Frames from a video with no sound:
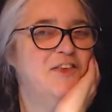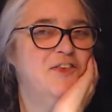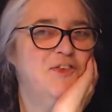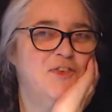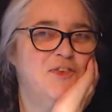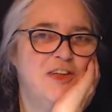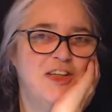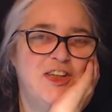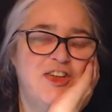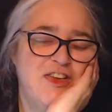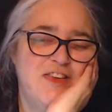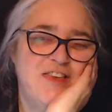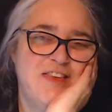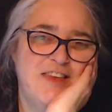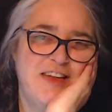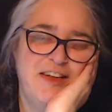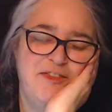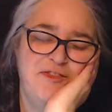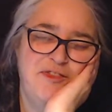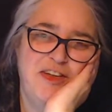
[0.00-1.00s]
which is
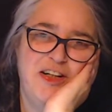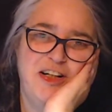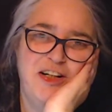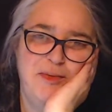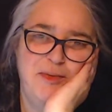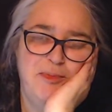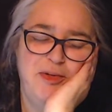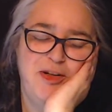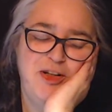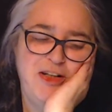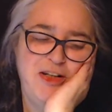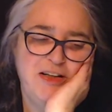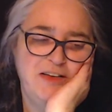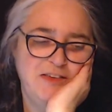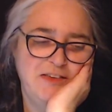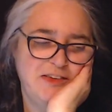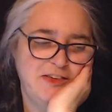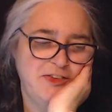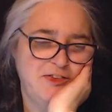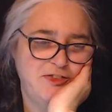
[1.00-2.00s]
not very
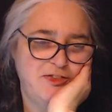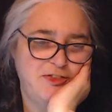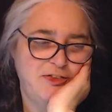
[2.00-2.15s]
productive.